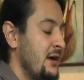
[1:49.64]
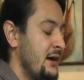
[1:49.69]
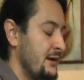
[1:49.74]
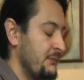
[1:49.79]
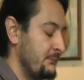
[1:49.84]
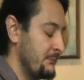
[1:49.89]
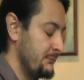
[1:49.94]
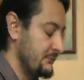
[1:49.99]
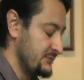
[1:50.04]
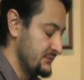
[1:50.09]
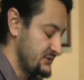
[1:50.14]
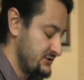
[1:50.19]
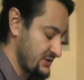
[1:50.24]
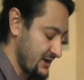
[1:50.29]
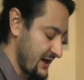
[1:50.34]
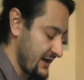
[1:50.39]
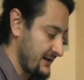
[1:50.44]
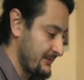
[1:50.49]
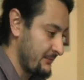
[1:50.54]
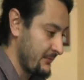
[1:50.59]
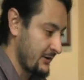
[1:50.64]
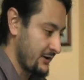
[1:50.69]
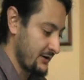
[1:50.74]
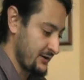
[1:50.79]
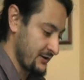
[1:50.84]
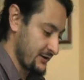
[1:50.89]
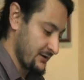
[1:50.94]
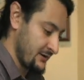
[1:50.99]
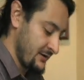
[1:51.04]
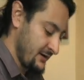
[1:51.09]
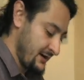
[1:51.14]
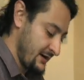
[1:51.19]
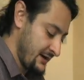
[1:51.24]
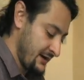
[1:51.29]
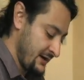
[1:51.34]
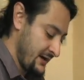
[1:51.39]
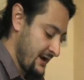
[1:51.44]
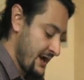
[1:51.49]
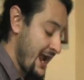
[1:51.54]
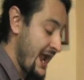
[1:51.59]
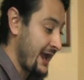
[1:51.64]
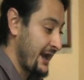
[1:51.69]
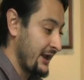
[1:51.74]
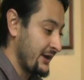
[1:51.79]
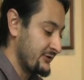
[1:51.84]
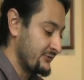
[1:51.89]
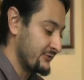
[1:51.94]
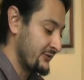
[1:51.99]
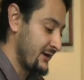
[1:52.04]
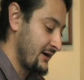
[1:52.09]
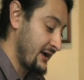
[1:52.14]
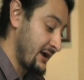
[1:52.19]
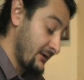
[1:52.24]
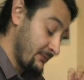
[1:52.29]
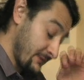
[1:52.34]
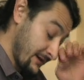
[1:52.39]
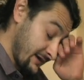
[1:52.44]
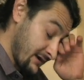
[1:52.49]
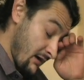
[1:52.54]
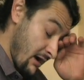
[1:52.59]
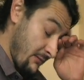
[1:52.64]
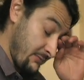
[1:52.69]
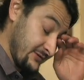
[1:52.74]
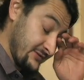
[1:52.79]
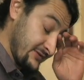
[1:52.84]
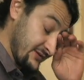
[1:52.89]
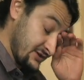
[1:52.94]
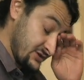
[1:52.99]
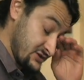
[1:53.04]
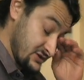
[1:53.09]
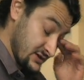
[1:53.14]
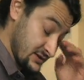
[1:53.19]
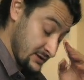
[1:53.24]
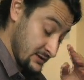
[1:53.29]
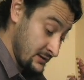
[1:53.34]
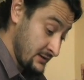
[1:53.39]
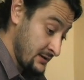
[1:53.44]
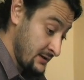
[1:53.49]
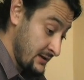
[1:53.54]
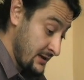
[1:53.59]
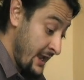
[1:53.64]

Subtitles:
a China marker, and I draw out my composition,